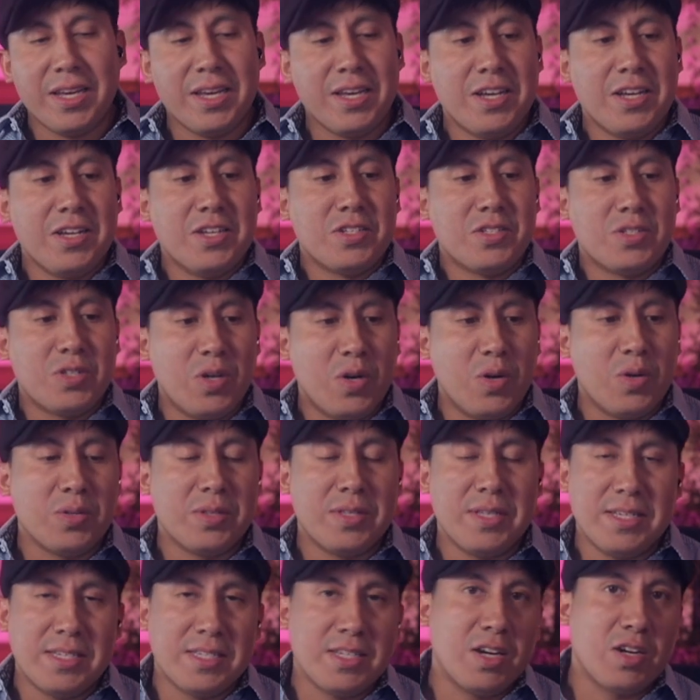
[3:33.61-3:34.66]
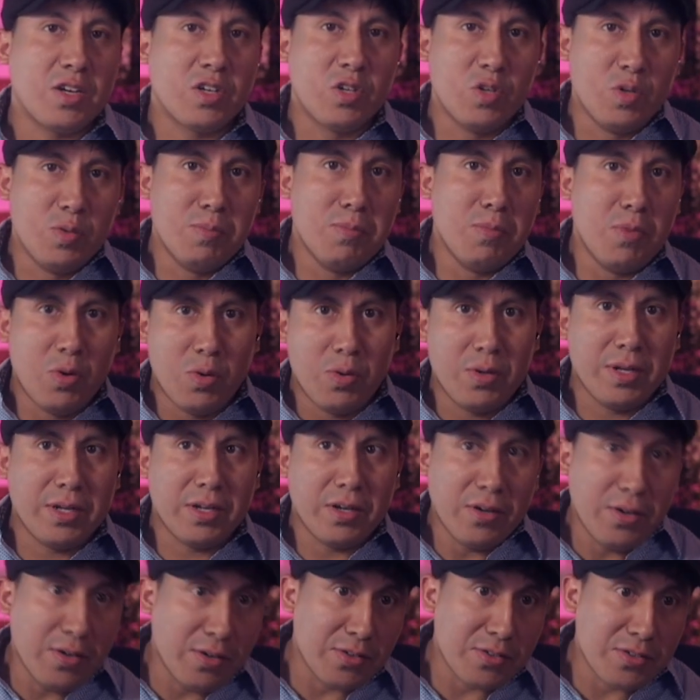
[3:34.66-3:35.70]
So these are good
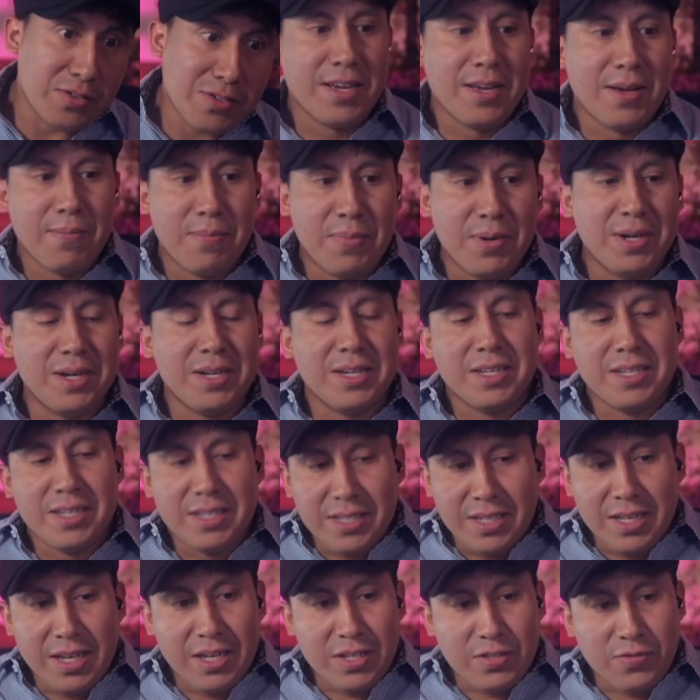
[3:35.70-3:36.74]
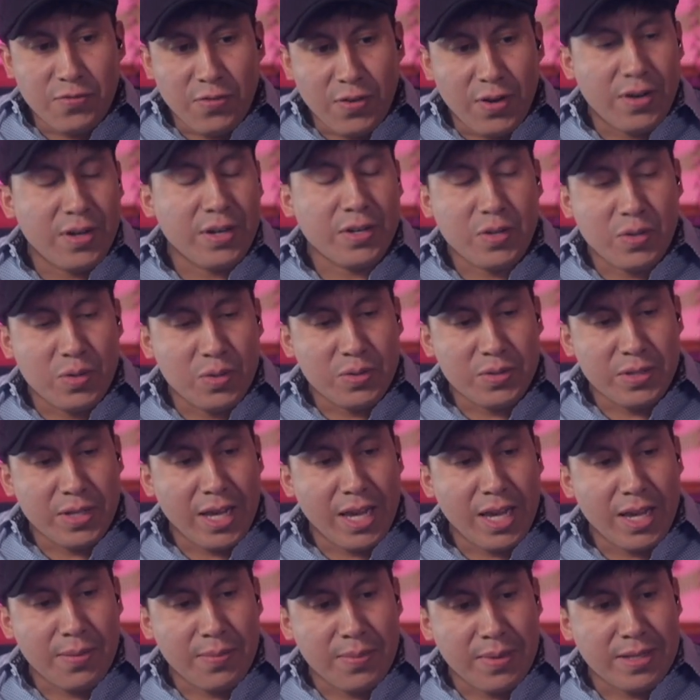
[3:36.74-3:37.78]
morningers. But it's very cool
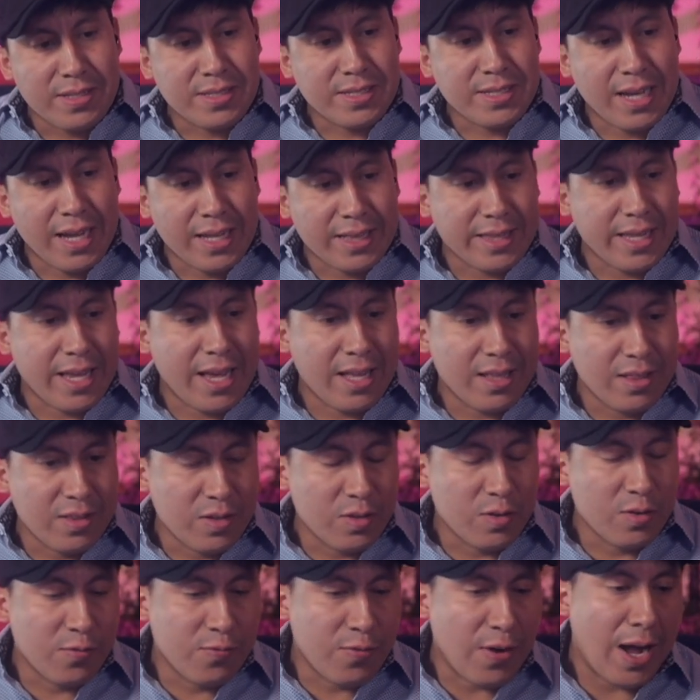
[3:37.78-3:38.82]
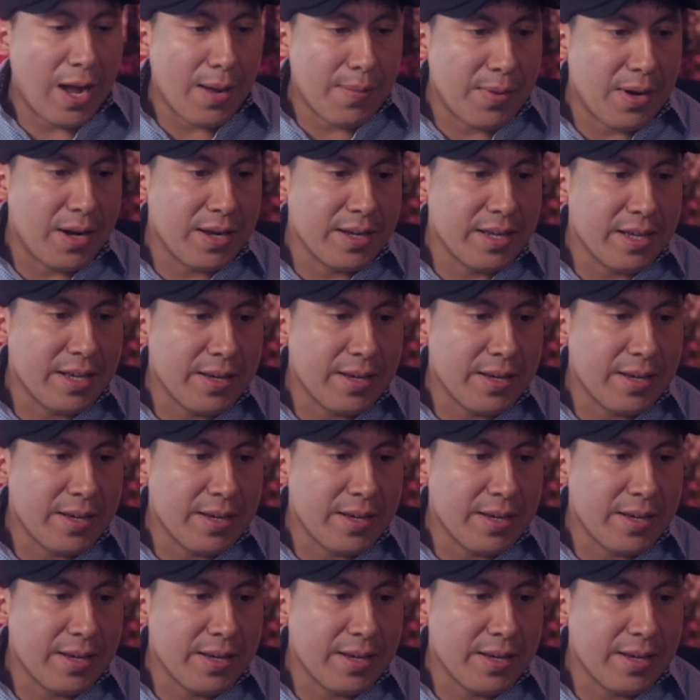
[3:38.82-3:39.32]
name. It's got that little vibe on it.